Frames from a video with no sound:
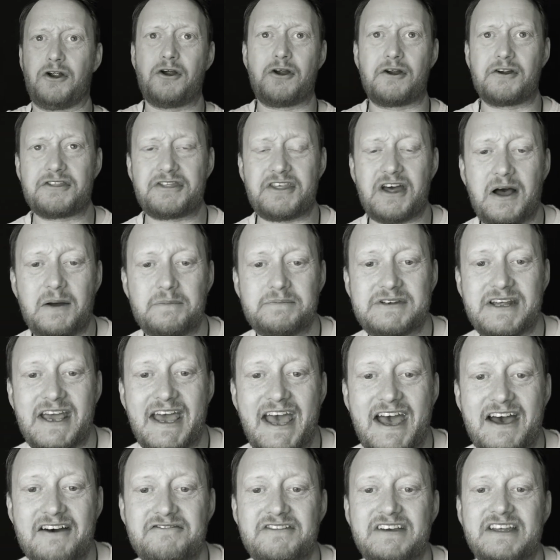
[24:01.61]
earth up to
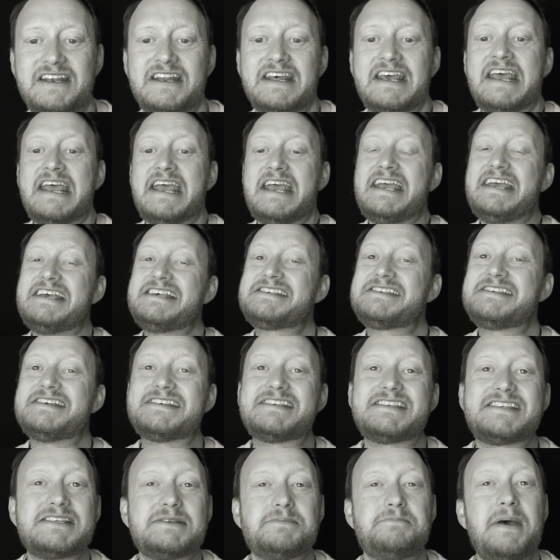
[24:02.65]
heaven is to
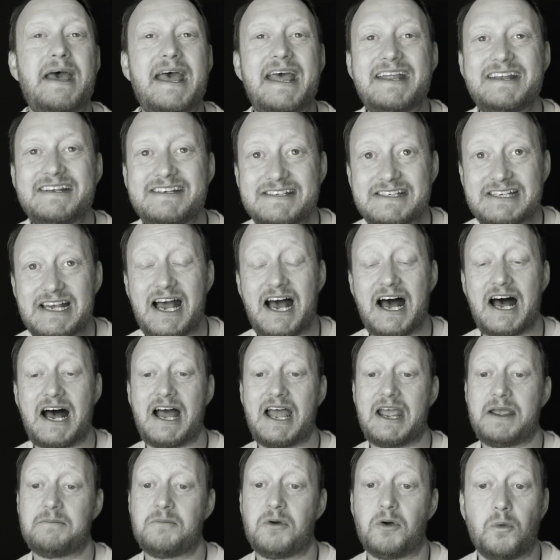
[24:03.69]
spend
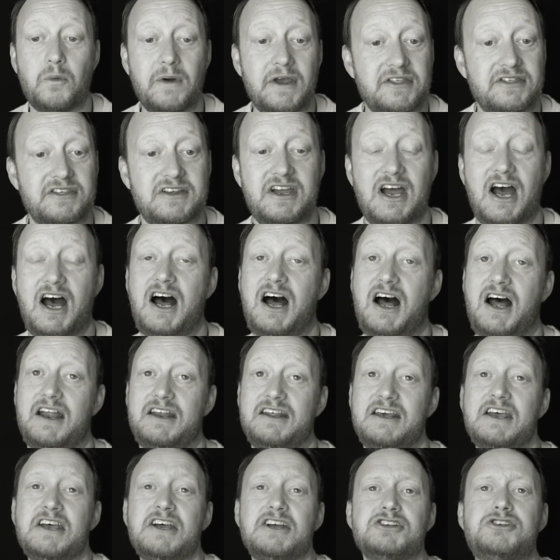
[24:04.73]
time with
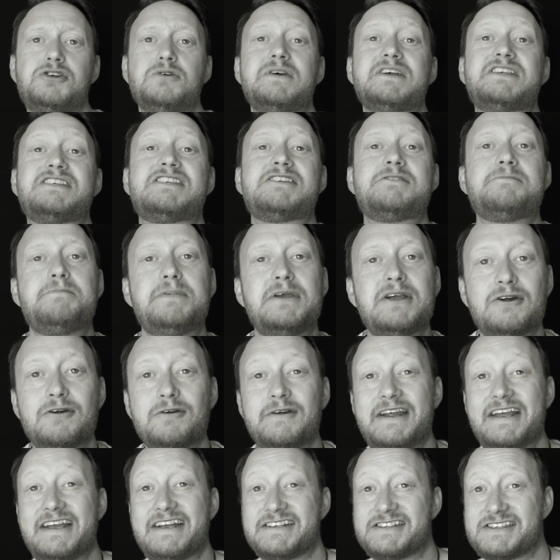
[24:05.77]
God, to
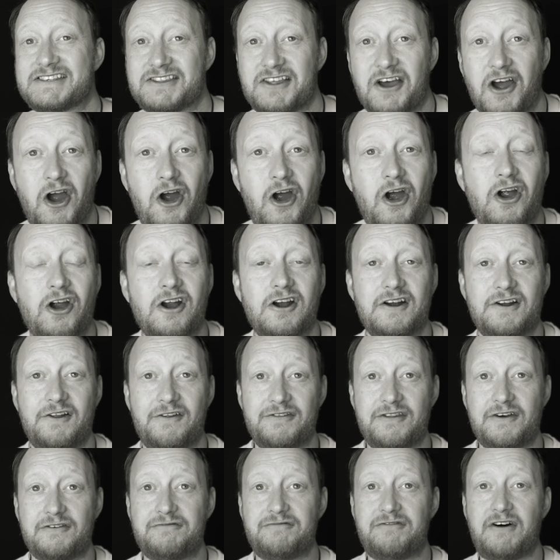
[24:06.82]
experience the heart
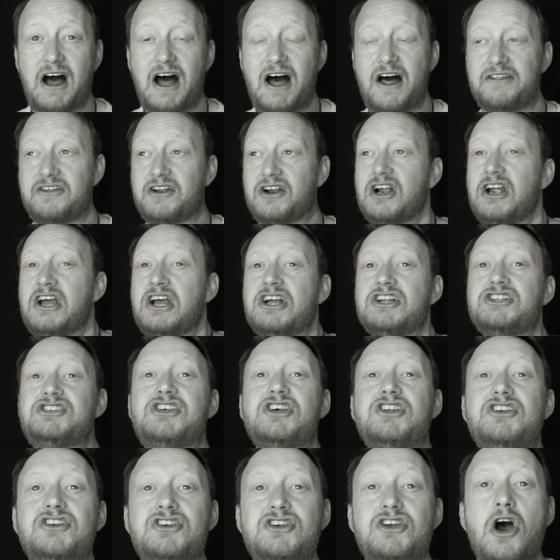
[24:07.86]
of the Father,
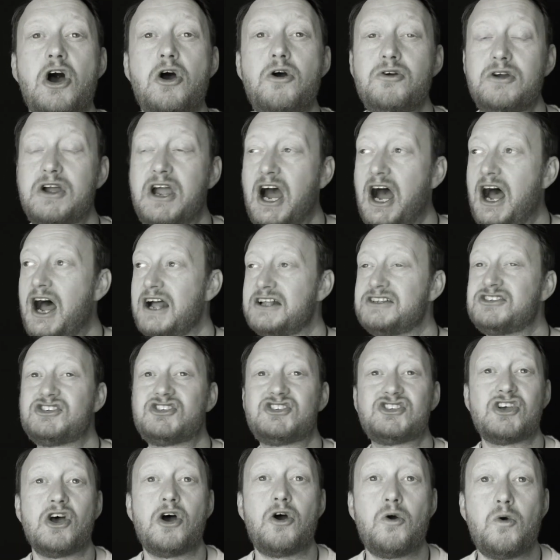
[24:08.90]
to know God
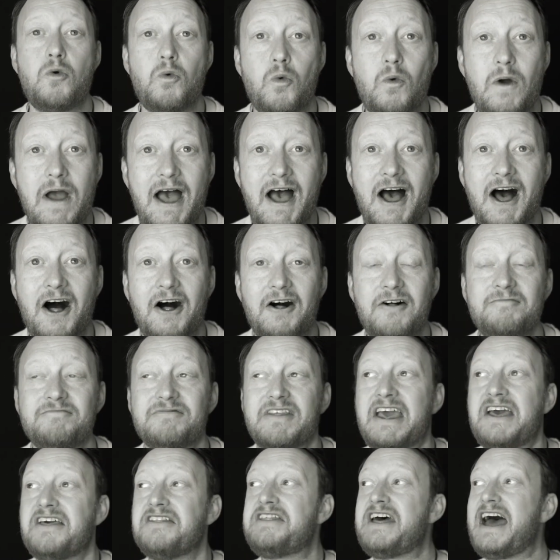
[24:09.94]
so well
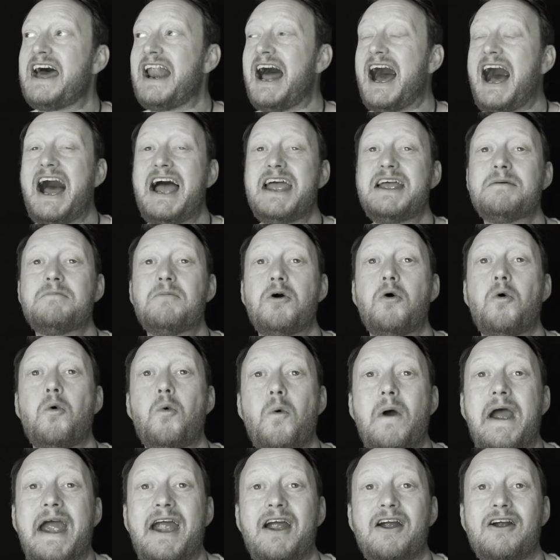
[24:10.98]
that I am
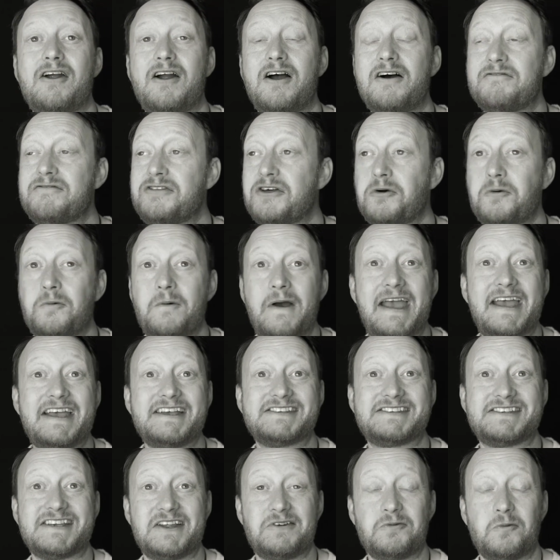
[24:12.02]
aware of the ways
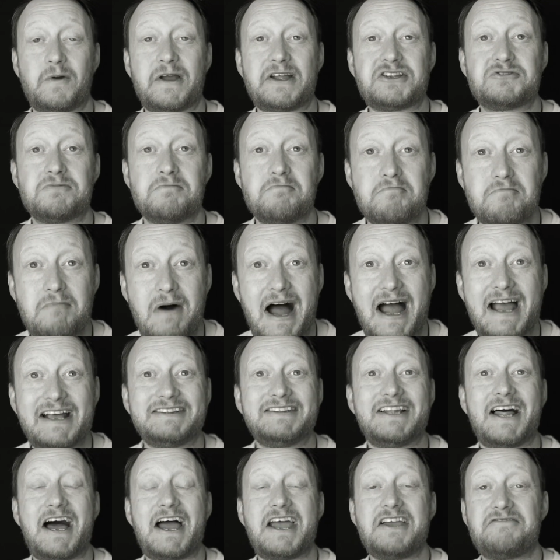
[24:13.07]
ways in which my
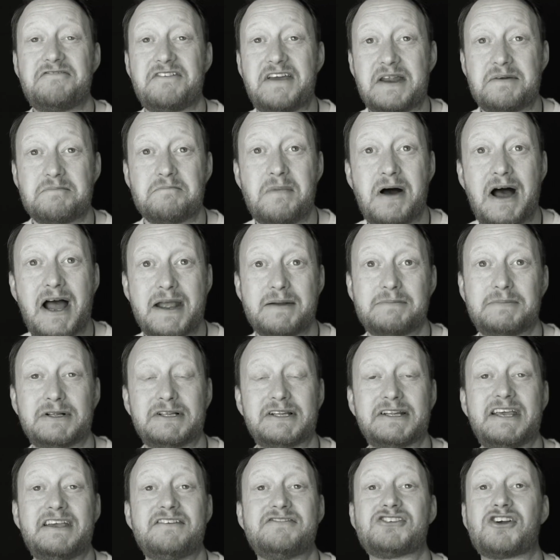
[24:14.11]
life and my
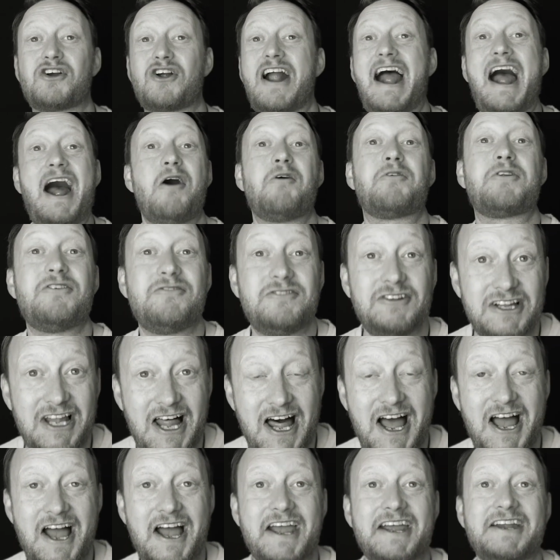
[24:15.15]
beliefs are out of
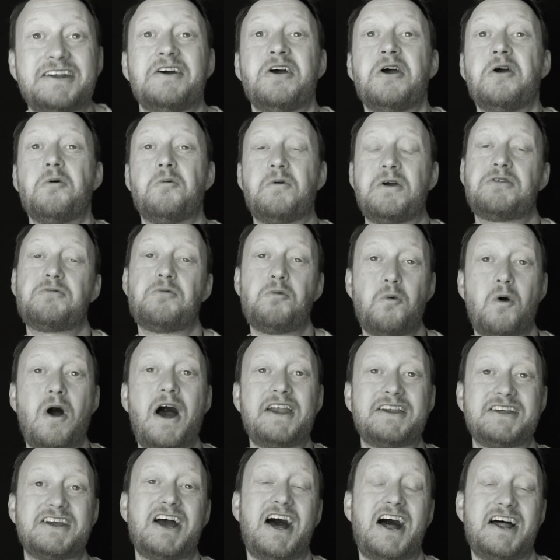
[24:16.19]
line with
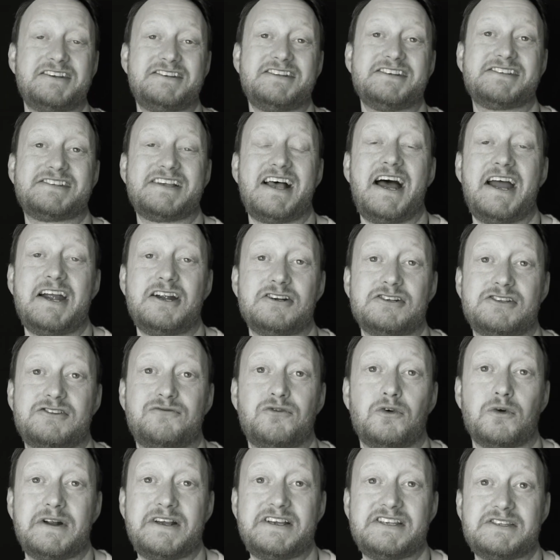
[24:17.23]
what God desires
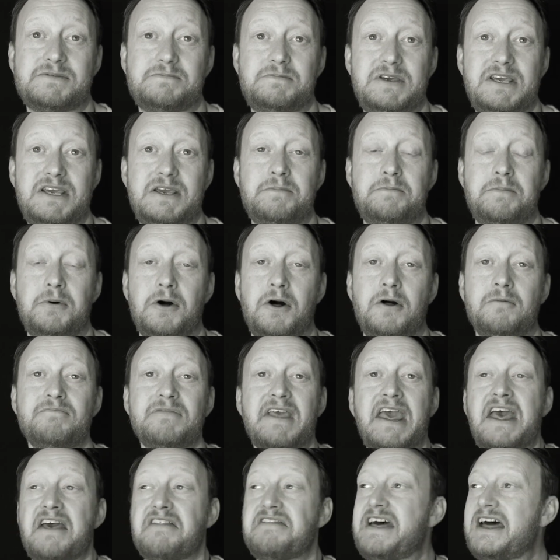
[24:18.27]
for his people.
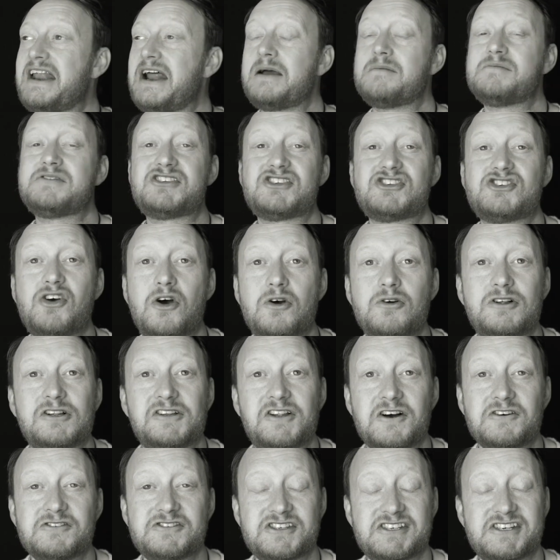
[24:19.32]
That I'm so
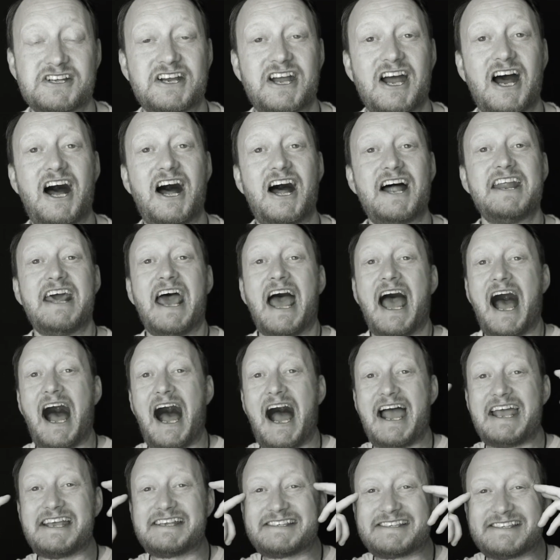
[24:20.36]
close to God,
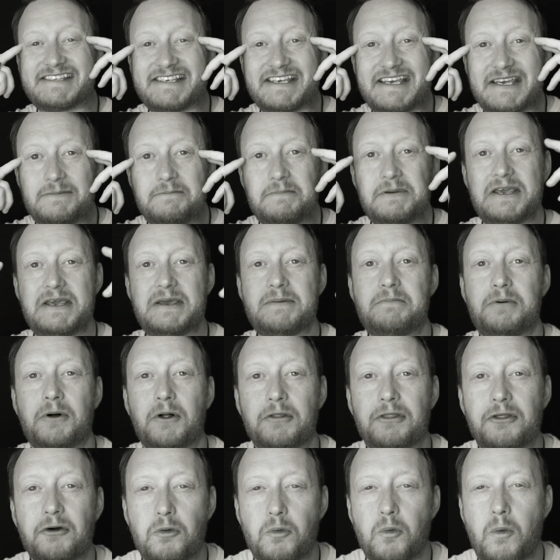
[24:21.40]
I see
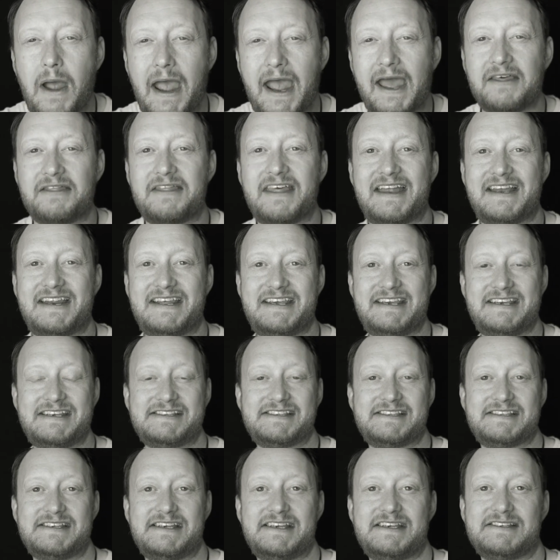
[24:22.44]
people the way that he
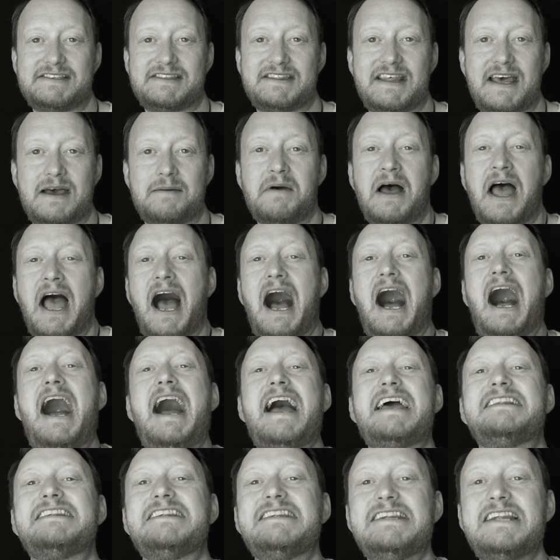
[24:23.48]
sees them.
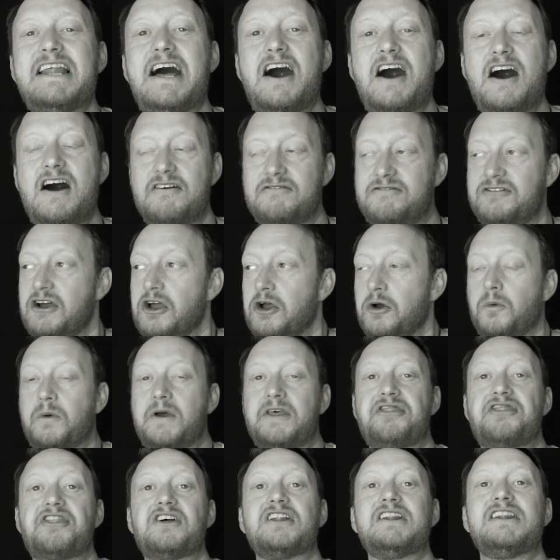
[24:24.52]
I love
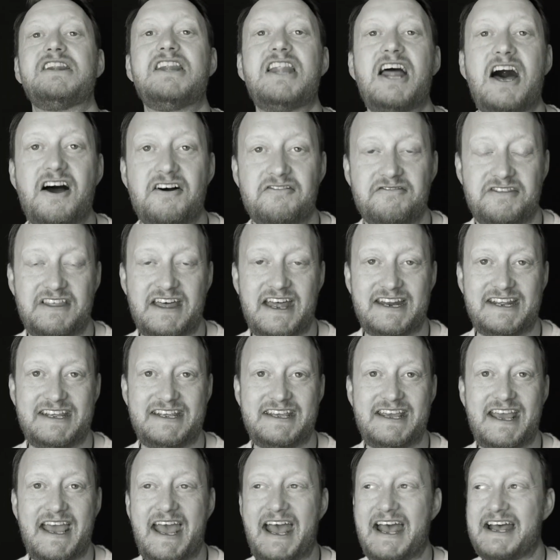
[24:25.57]
with the love that
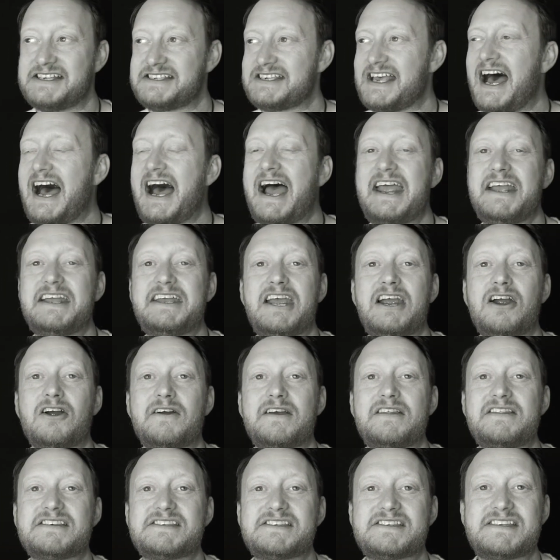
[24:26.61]
he has. I
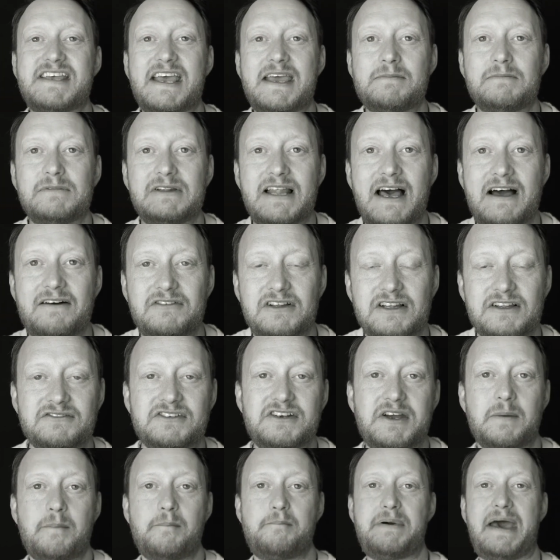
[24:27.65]
carry the same level
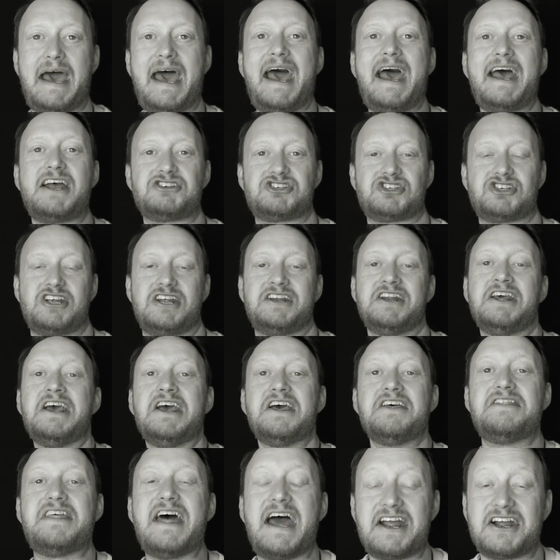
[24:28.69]
of compassion
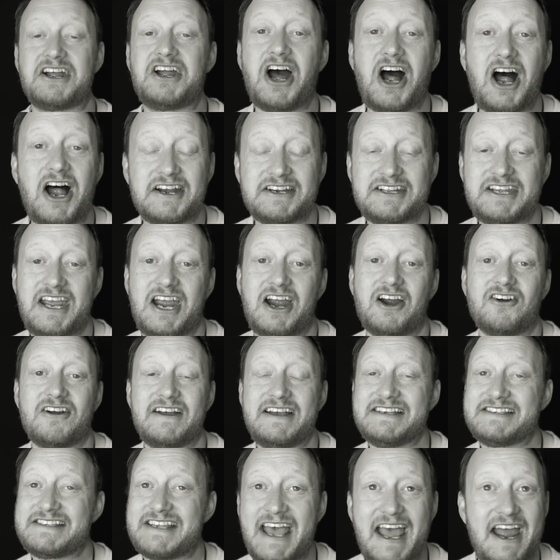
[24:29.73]
that God
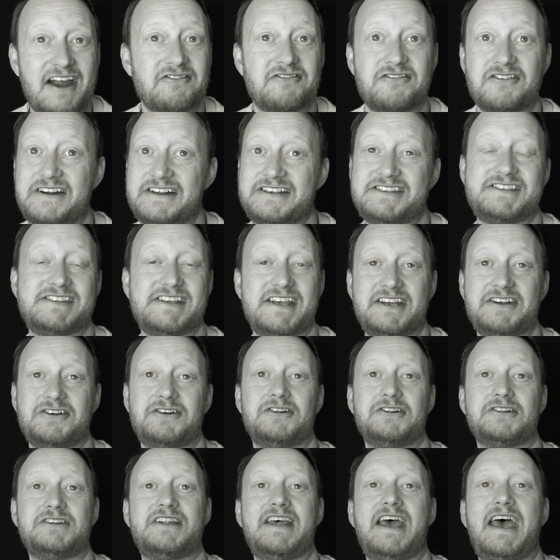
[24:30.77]
carries every
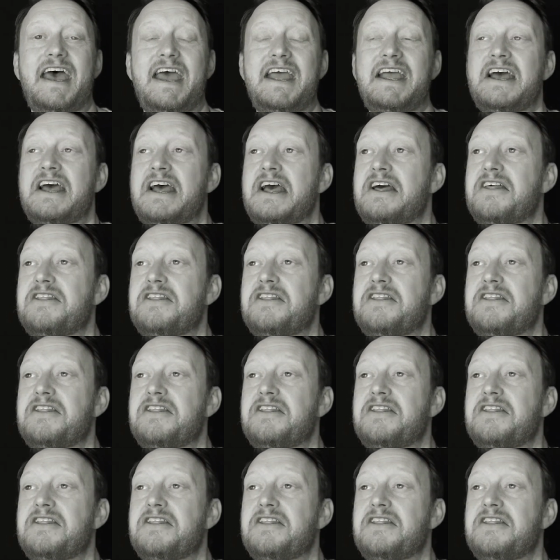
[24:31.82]
single day.